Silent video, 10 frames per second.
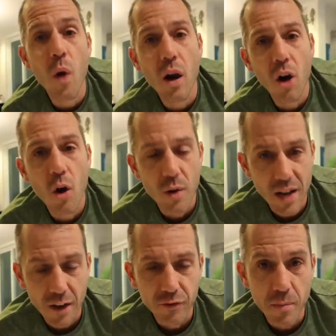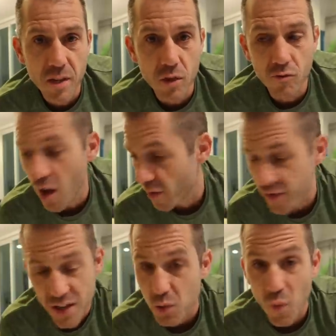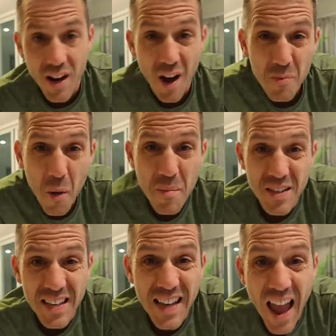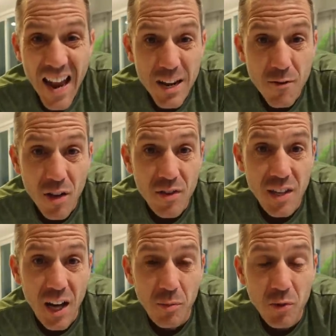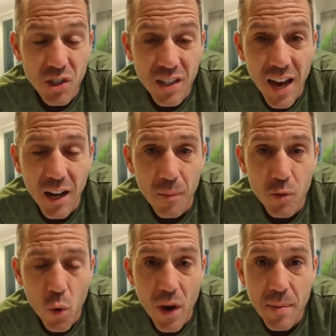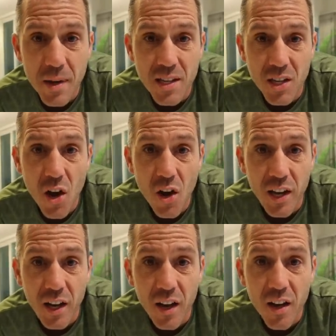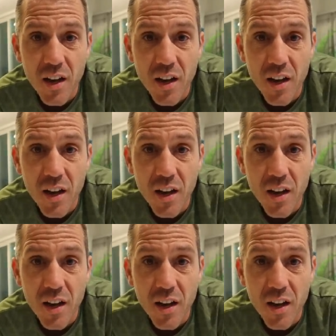where I would have to miss a run. This way, I'm not missing any runs and I'm just getting up 20 minutes earlier.